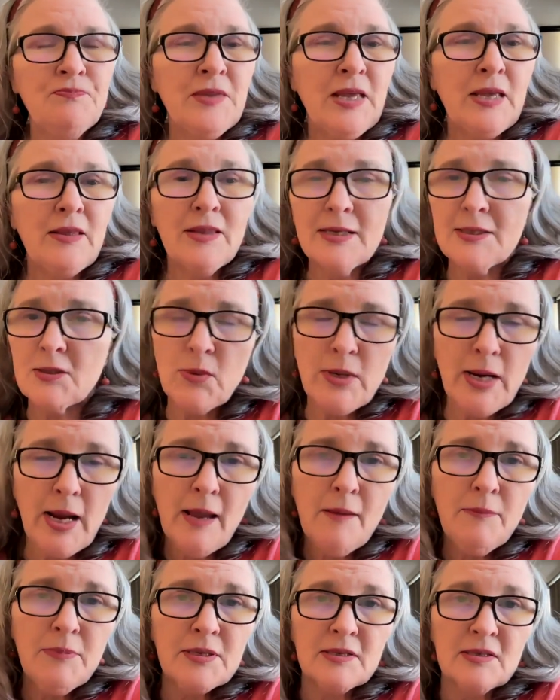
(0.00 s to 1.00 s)
And that's what
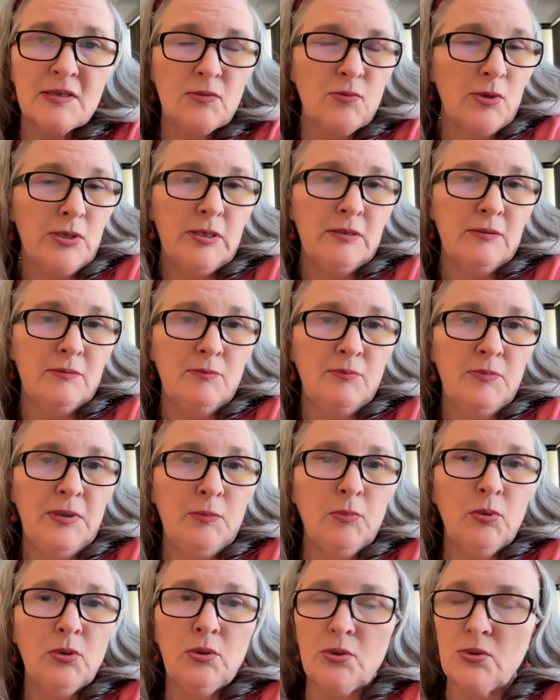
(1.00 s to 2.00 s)
happens when
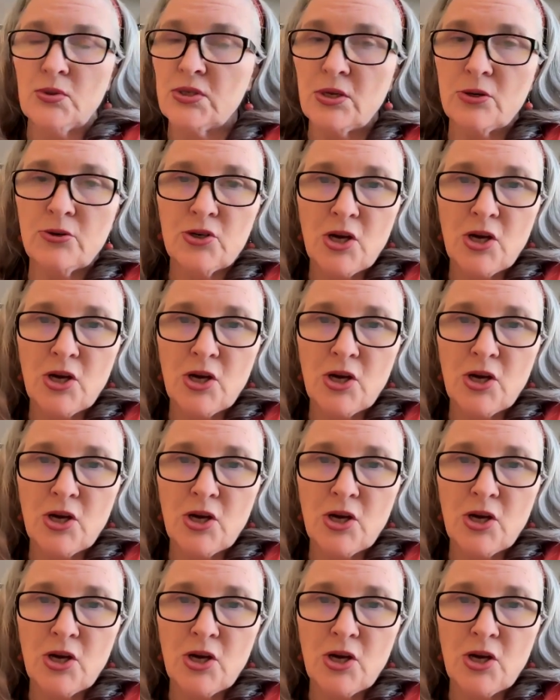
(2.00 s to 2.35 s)
people lose their